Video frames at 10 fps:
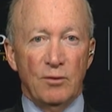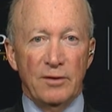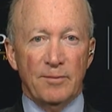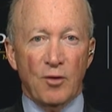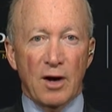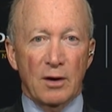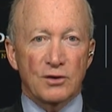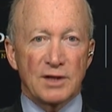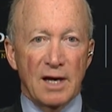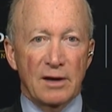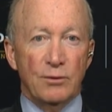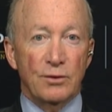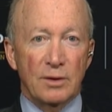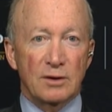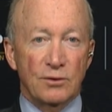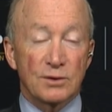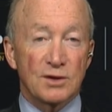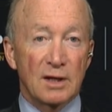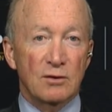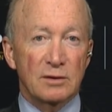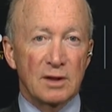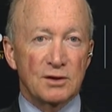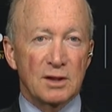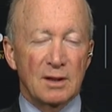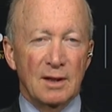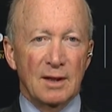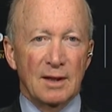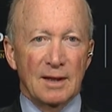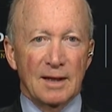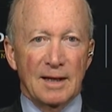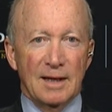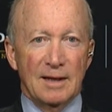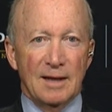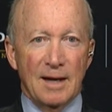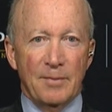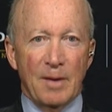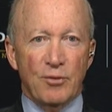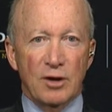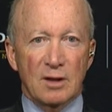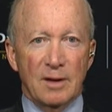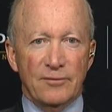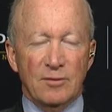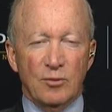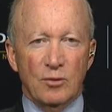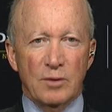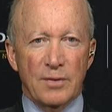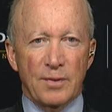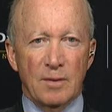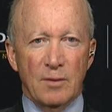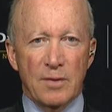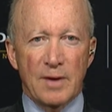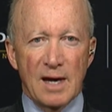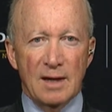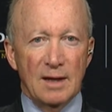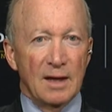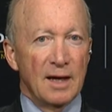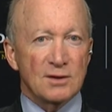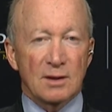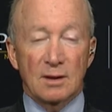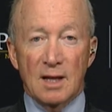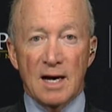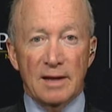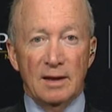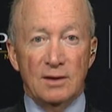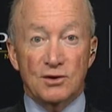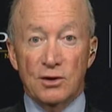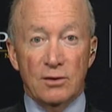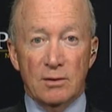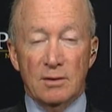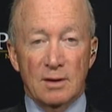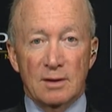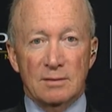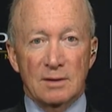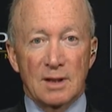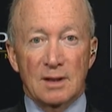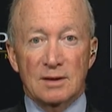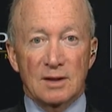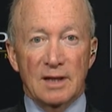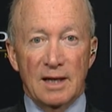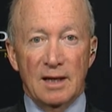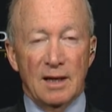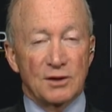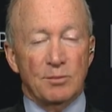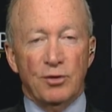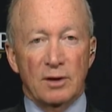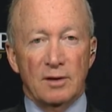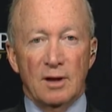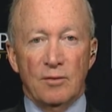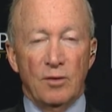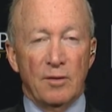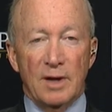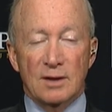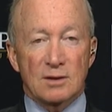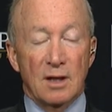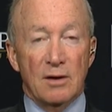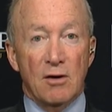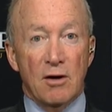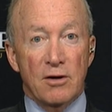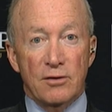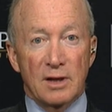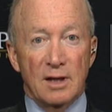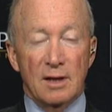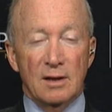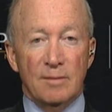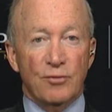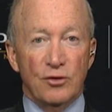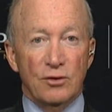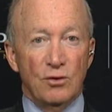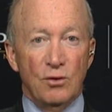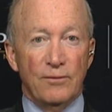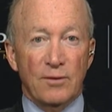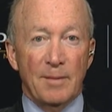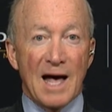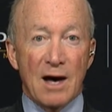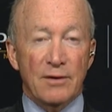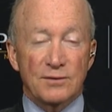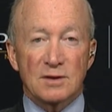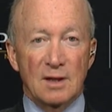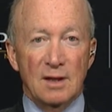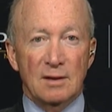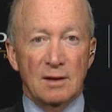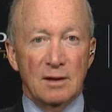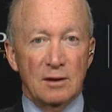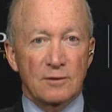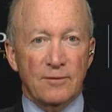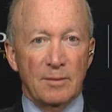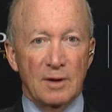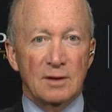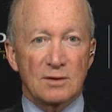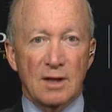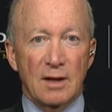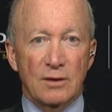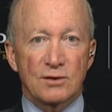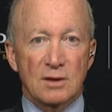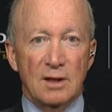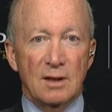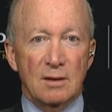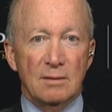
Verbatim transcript: We've brought ours down into, a single digit, and I'm, pretty comfortable with, with that. It's a lot easier. Uh, to get in. I should put it the other way around. It's a lot harder to get into Purdue from out of state than it is from inside our state.